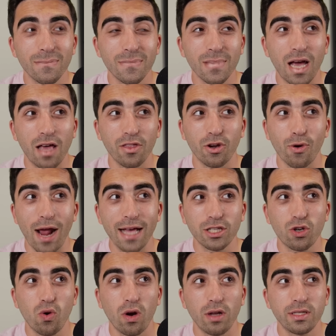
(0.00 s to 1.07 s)
on the grass
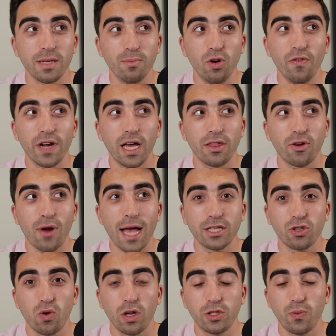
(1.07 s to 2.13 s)
courts and moving on the grass
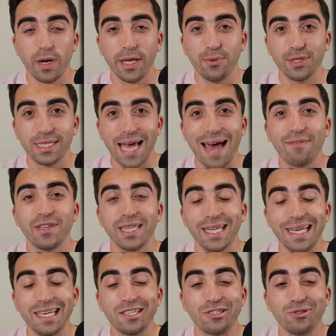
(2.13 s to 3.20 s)
courts when he was having the
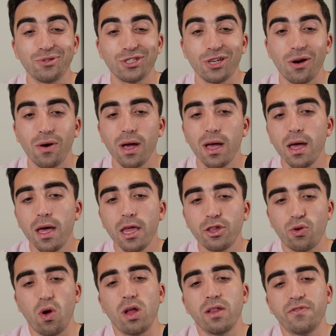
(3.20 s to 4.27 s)
knee issues. So there
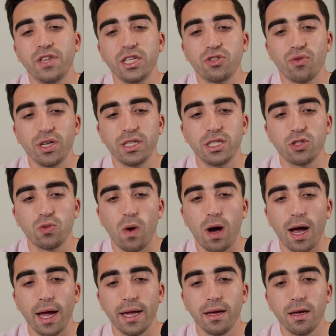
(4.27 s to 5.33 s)
are all of these reasons
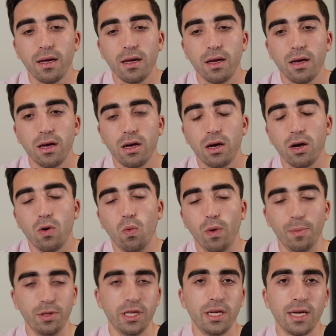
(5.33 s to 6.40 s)
why
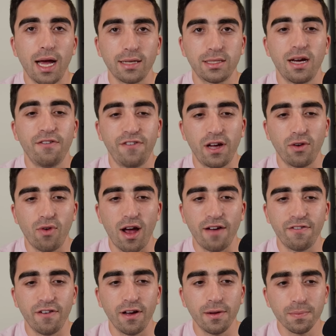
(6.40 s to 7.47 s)
Wimbledon got tough on
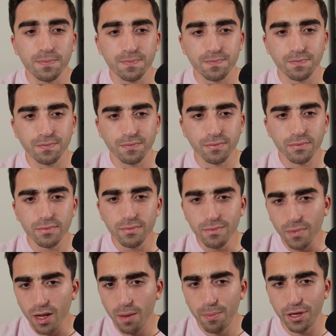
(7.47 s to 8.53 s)
Rafa.
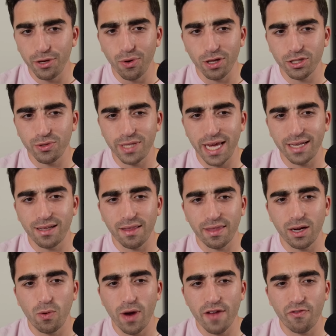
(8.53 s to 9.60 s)
But you also take nothing
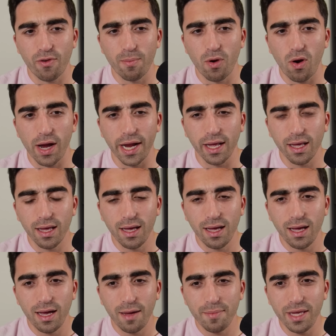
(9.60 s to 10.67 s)
away from Murray.
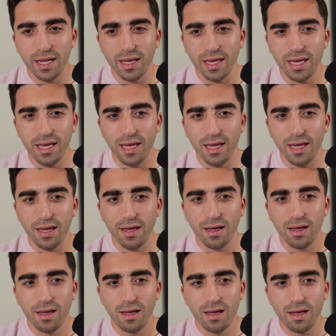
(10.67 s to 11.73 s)
I mean,
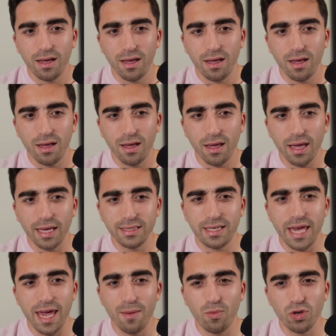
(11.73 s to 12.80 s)
his
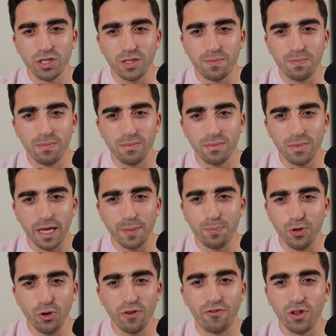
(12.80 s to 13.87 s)
game was like
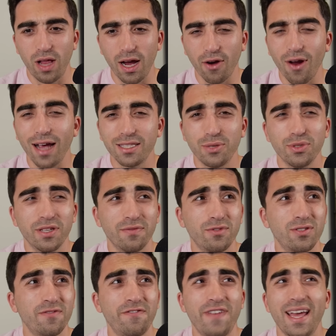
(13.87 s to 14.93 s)
beautiful on grass. He was a
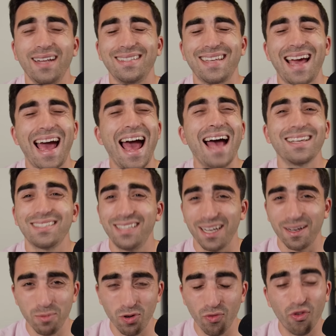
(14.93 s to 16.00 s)
fantastic
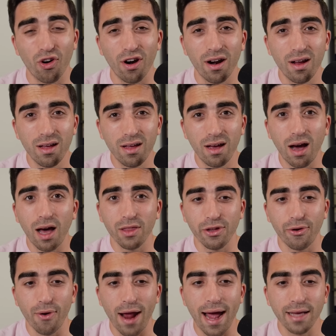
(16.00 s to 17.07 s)
mover on the
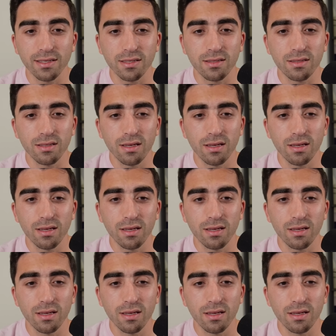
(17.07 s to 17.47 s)
grass.